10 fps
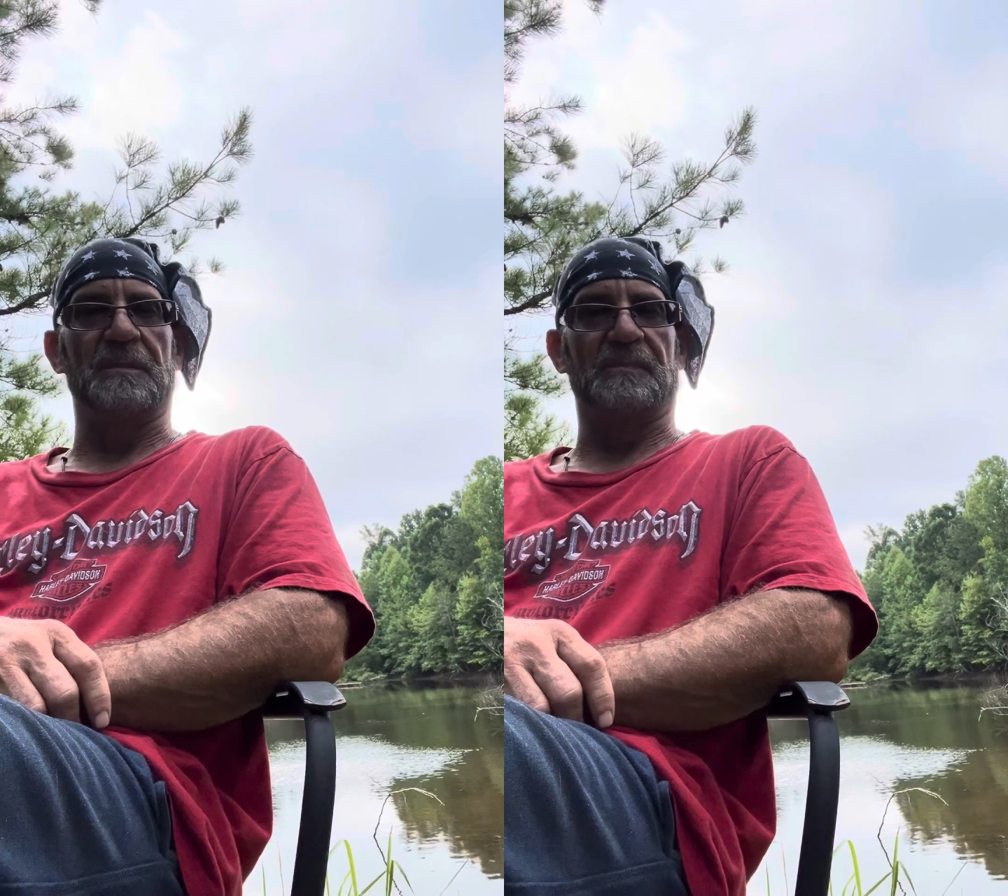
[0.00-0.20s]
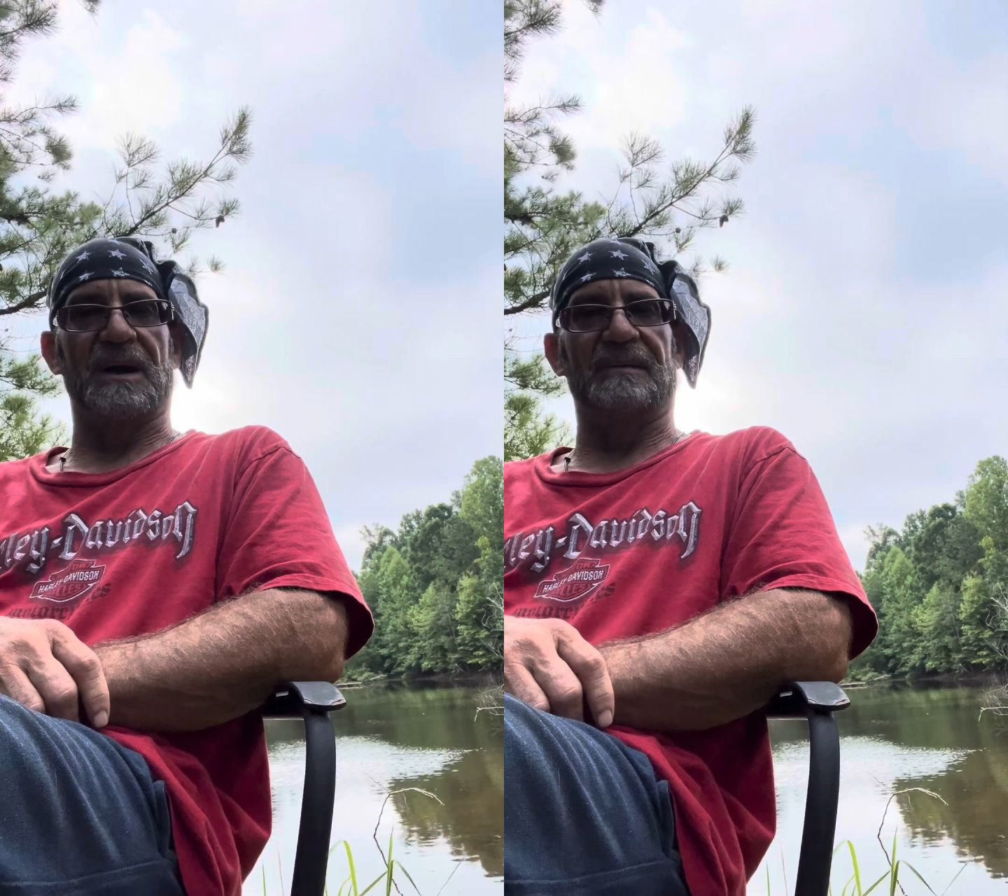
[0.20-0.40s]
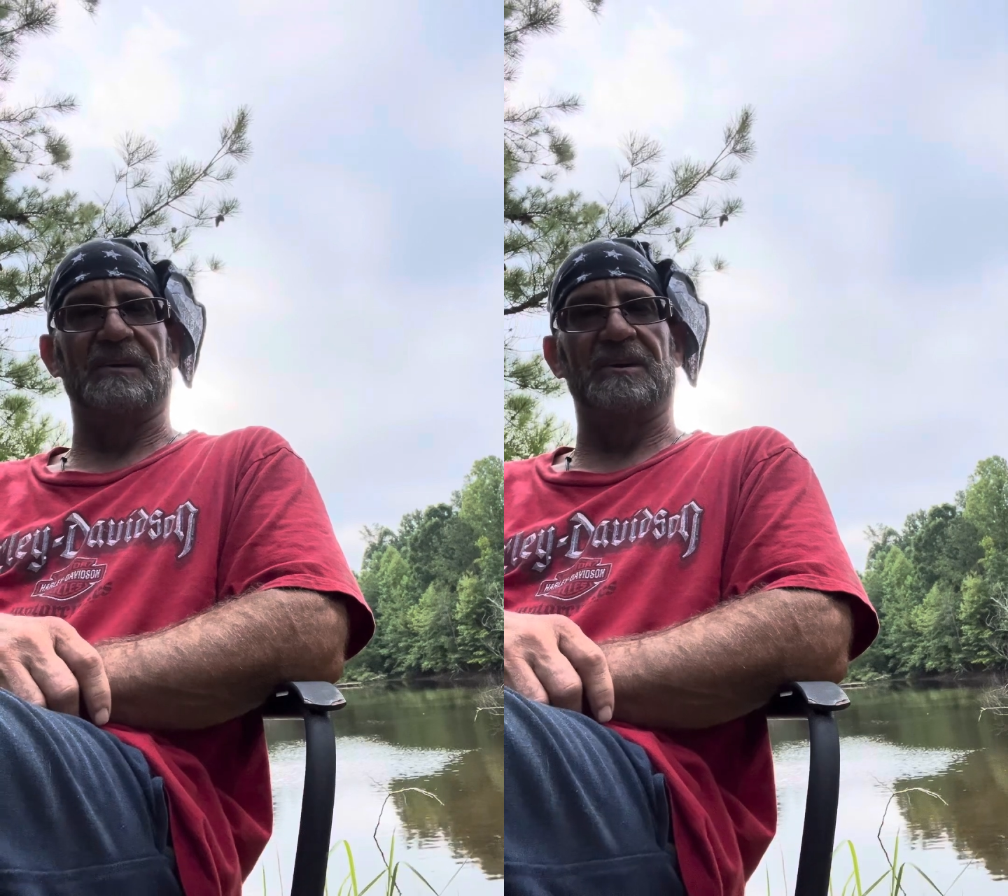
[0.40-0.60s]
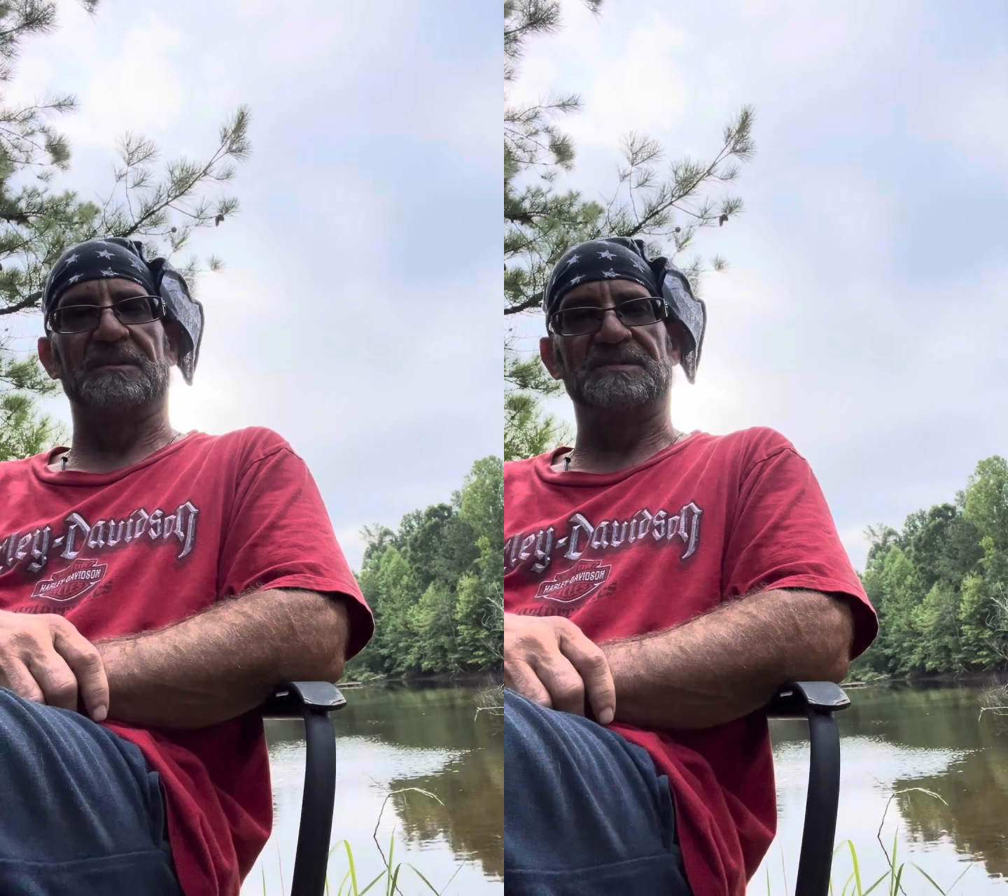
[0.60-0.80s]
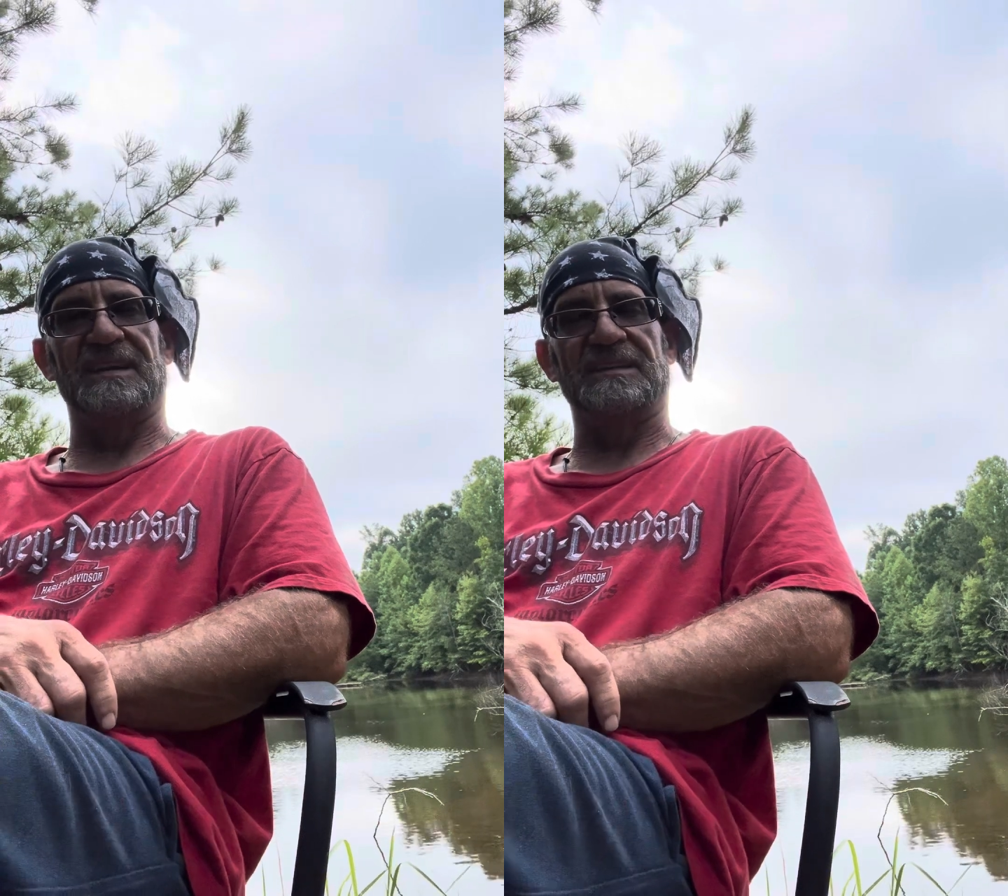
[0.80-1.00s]

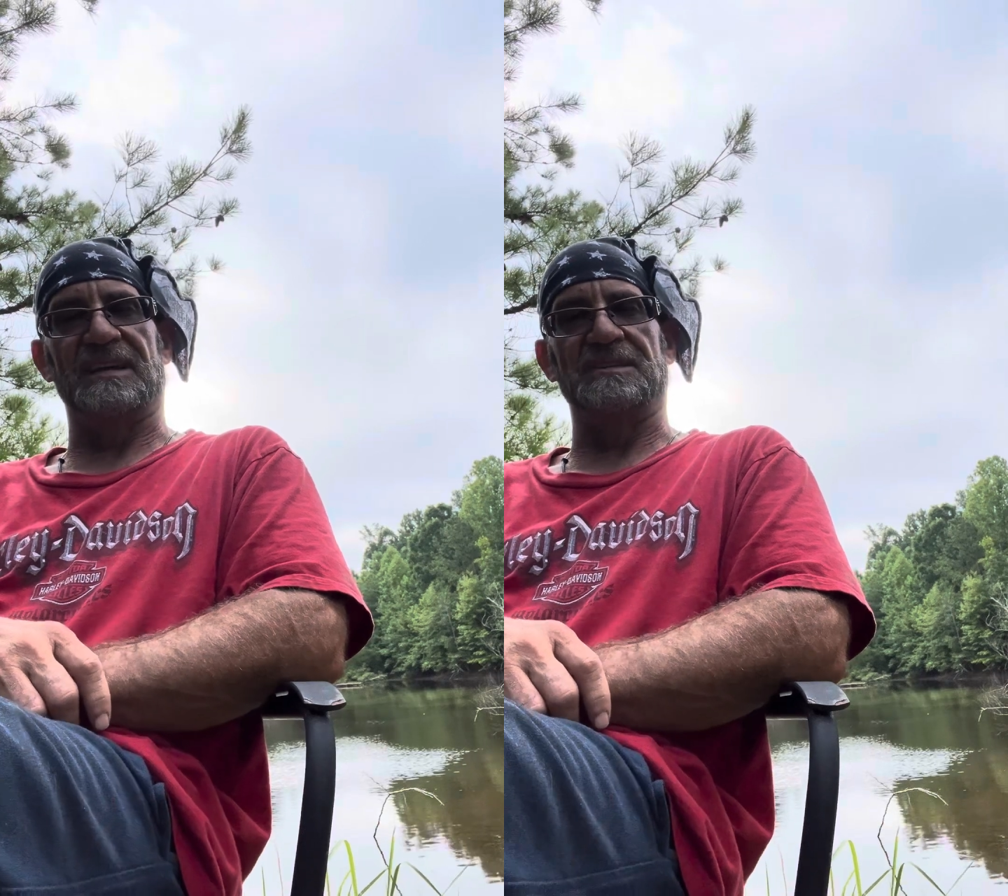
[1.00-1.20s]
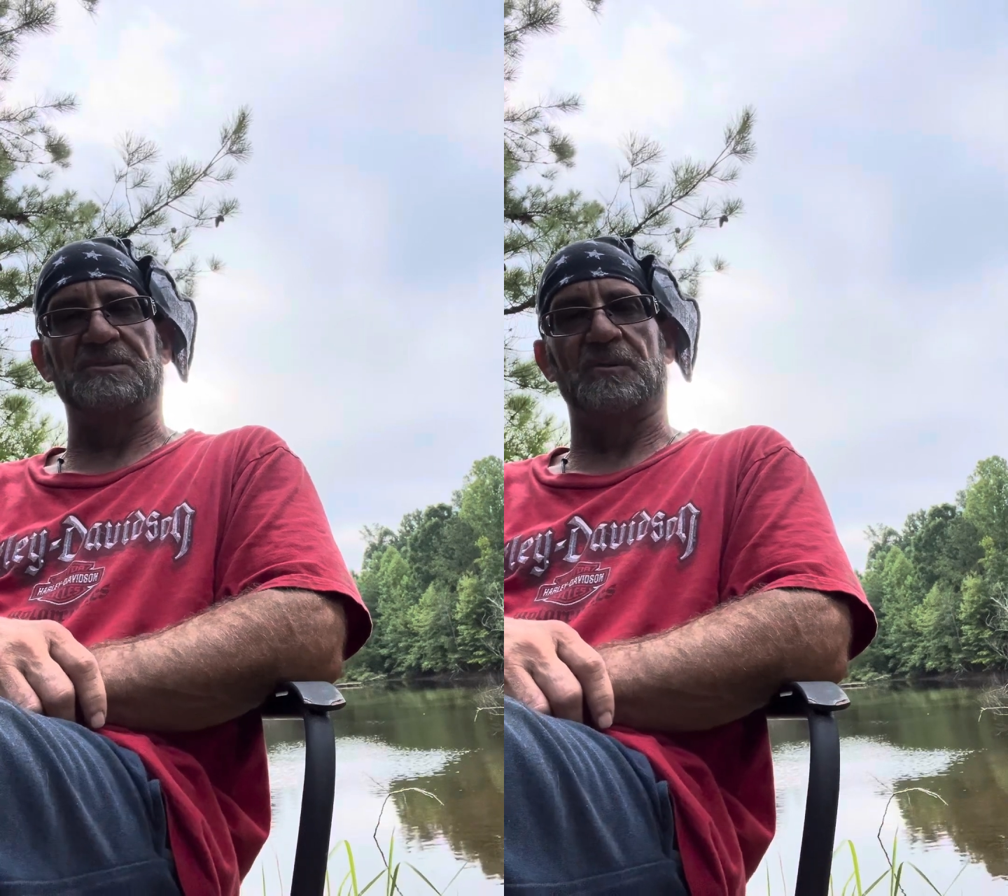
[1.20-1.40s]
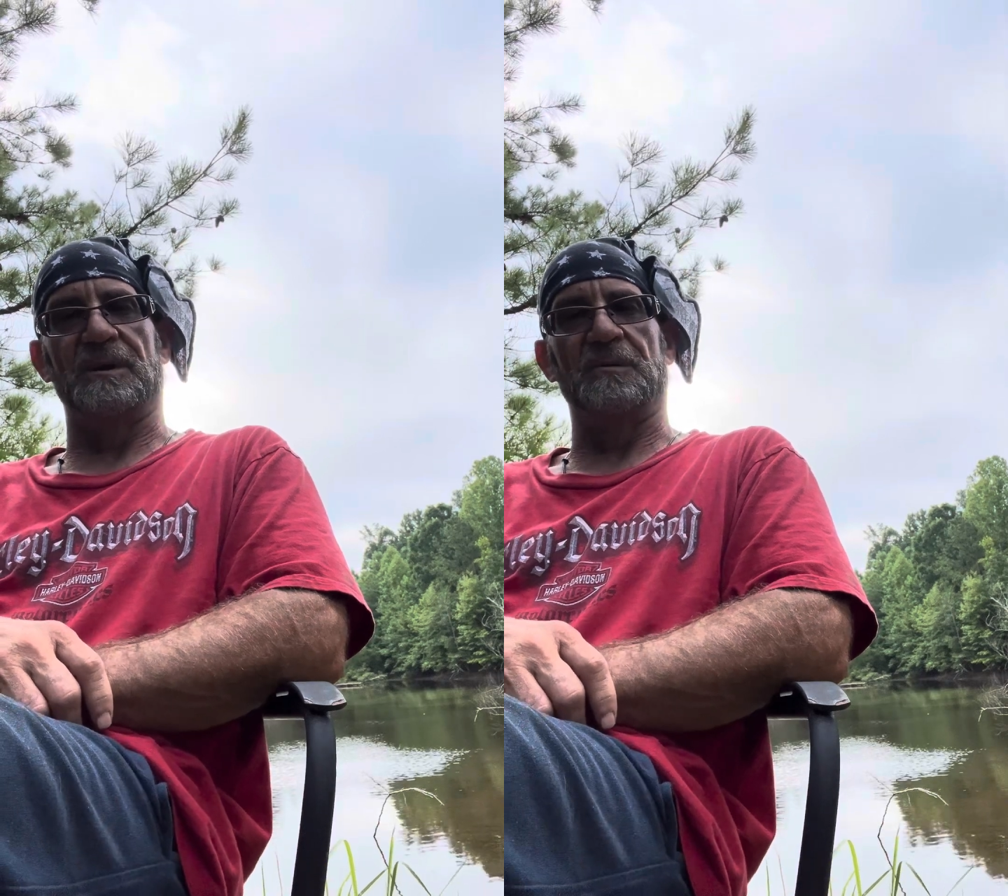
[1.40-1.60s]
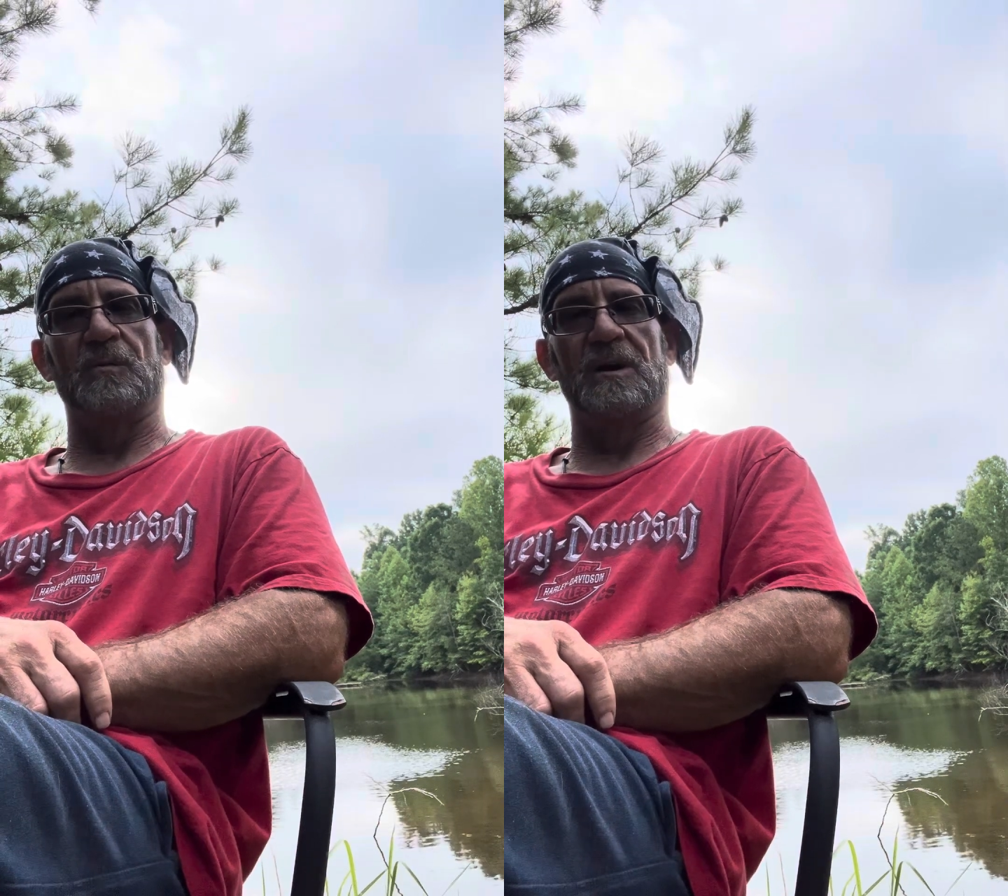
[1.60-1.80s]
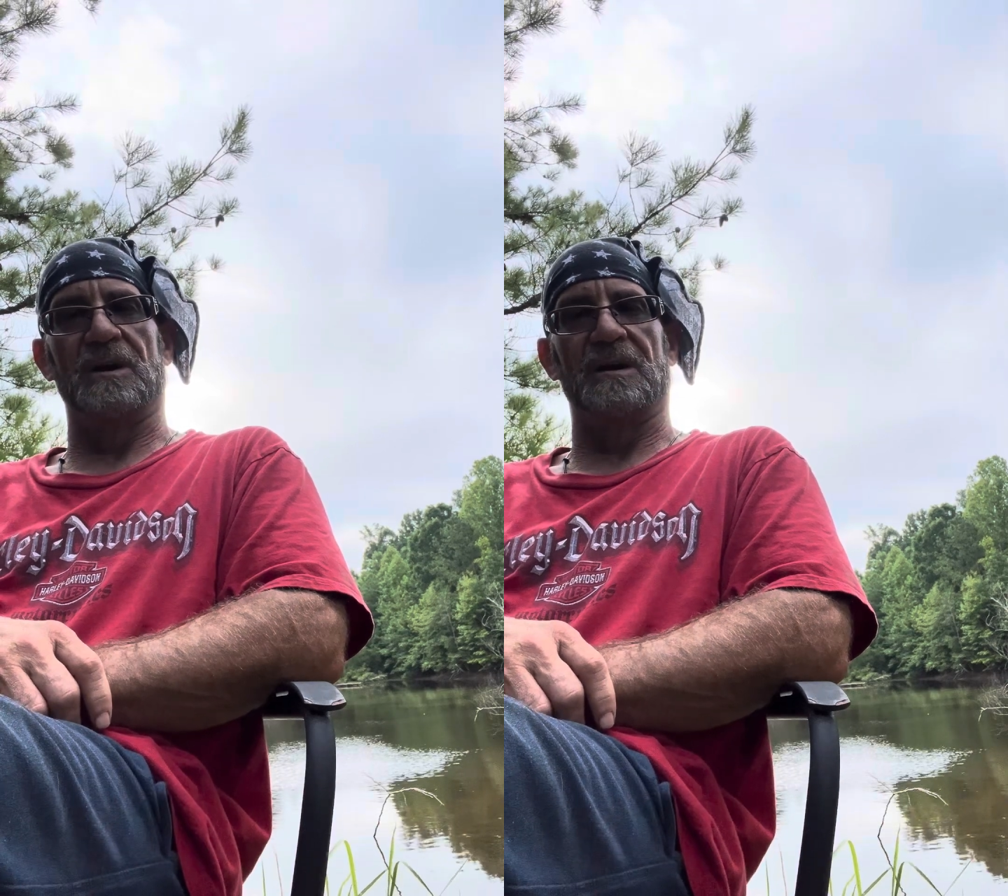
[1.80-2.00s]
Proverbs
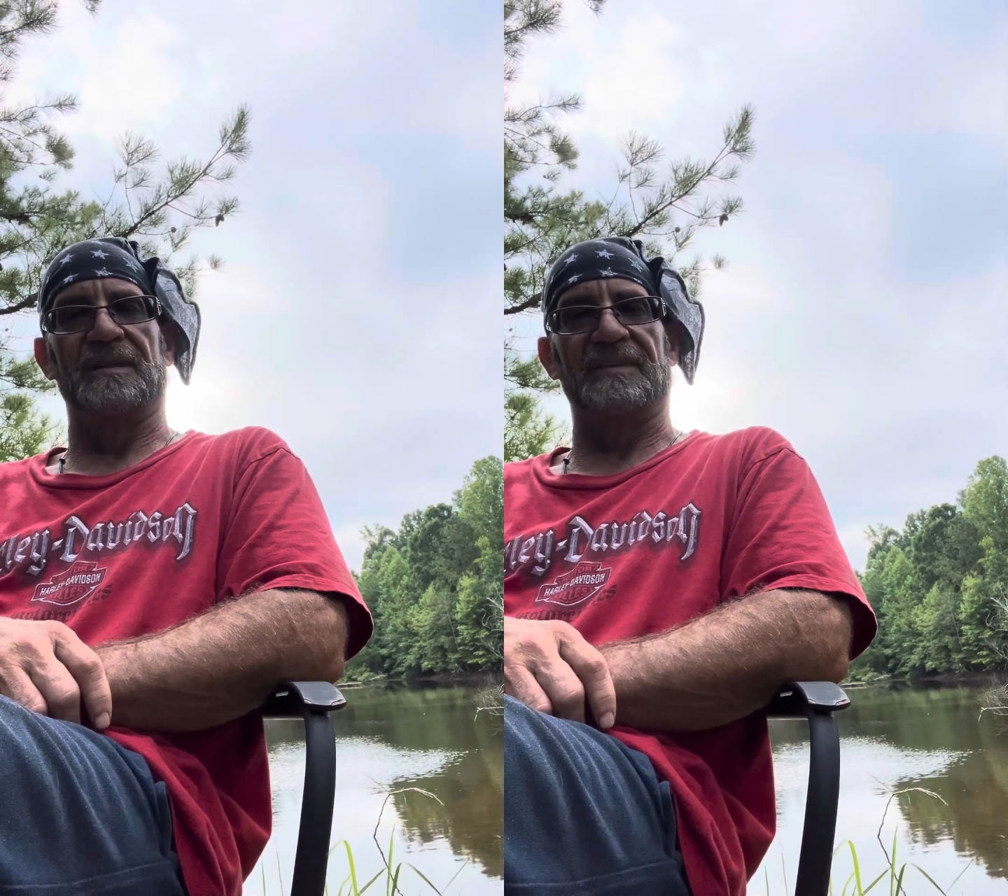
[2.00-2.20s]
18:21.